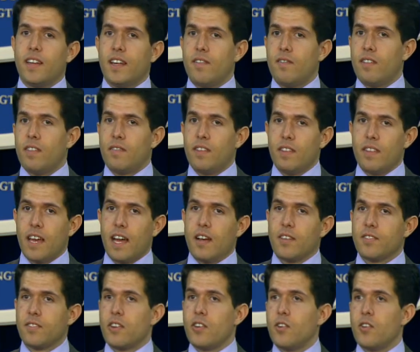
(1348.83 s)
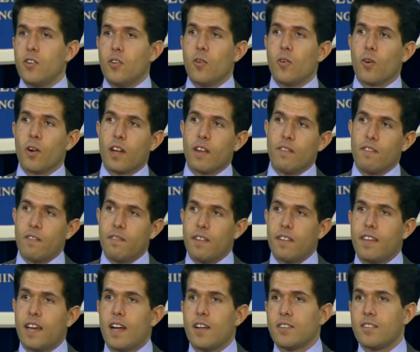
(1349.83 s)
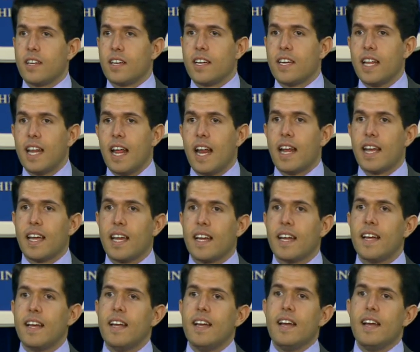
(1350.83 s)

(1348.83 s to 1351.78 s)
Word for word: and 50,000 in New York and 50,000 in Connecticut,